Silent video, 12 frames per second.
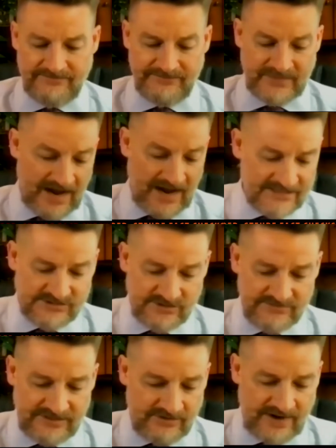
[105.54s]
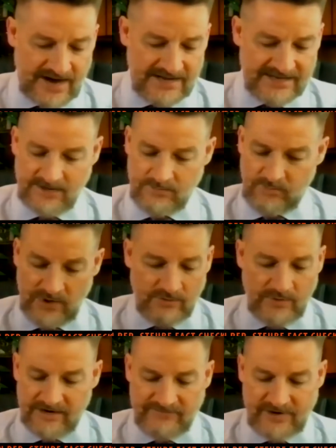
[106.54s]
I served in Iraq, and I'm well
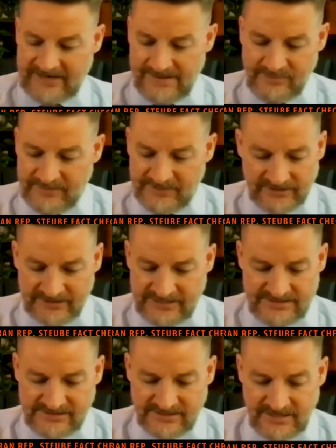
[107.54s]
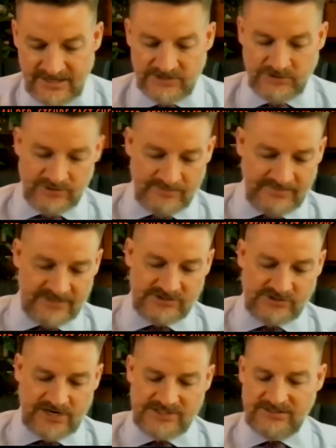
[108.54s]
aware of our capabilities. Your
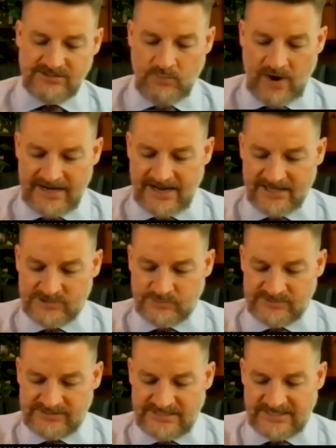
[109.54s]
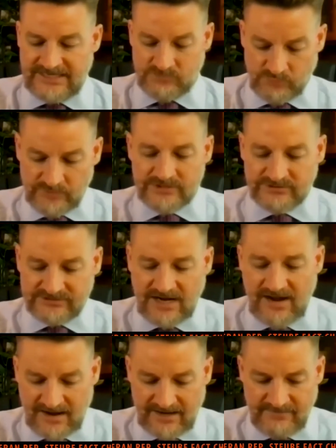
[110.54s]
administration in the White House was seeing in real
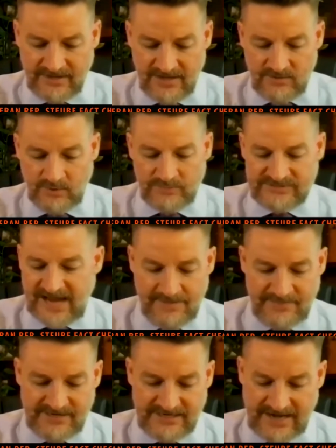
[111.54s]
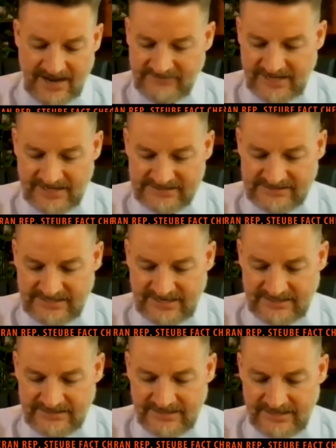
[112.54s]
time what was happening in Afghanistan,
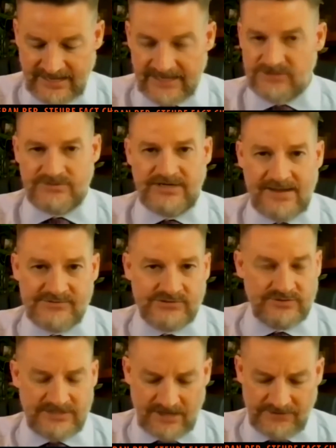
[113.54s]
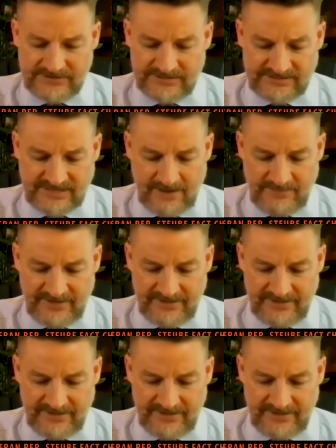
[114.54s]
and you did absolutely nothing to stop it.